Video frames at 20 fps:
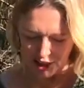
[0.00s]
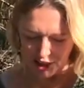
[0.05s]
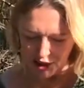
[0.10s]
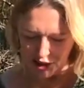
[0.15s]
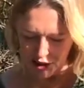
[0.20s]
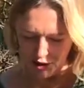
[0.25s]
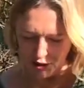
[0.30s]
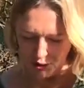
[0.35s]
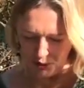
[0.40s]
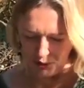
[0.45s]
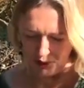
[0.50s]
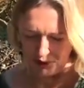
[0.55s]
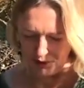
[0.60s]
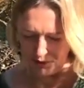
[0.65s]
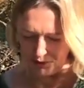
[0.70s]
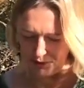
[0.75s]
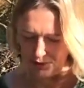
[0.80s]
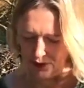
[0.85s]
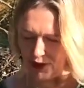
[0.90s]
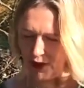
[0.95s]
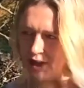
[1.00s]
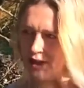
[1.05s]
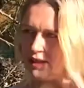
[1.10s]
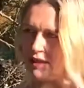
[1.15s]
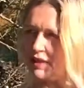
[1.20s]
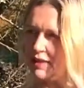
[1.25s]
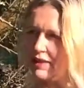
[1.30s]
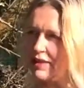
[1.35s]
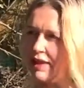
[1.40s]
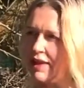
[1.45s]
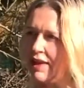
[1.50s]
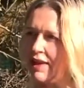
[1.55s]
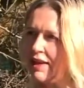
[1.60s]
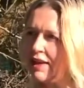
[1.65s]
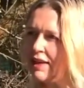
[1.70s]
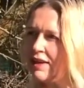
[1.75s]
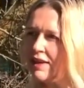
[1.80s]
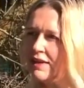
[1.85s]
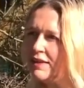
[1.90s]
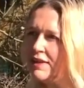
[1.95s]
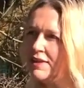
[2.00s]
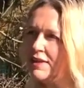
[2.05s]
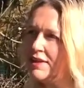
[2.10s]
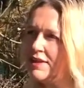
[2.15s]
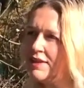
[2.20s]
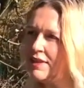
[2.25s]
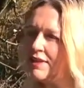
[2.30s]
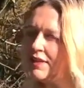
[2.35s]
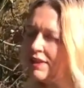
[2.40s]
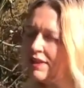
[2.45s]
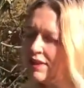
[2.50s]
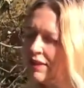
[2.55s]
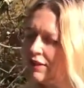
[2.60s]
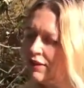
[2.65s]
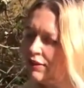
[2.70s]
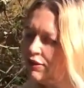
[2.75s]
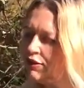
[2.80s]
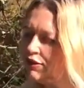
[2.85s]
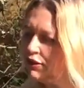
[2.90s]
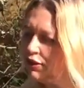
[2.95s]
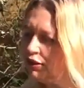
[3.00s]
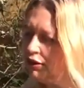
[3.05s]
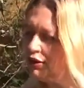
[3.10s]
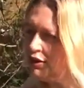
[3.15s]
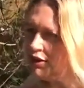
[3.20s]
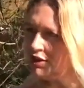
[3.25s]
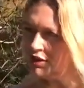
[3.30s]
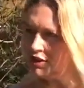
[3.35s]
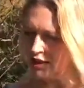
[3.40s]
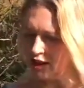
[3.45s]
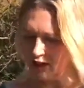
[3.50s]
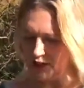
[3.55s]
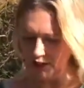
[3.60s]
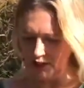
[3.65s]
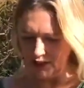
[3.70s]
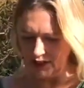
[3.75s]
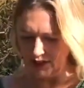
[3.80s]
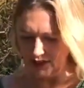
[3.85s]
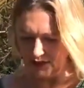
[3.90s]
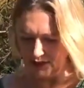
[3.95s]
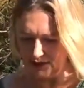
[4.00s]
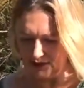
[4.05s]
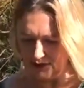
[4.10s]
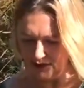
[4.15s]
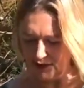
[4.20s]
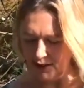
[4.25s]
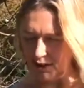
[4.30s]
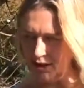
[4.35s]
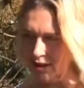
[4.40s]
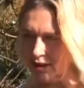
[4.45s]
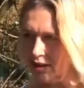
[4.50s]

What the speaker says: You will find that Scottish artists,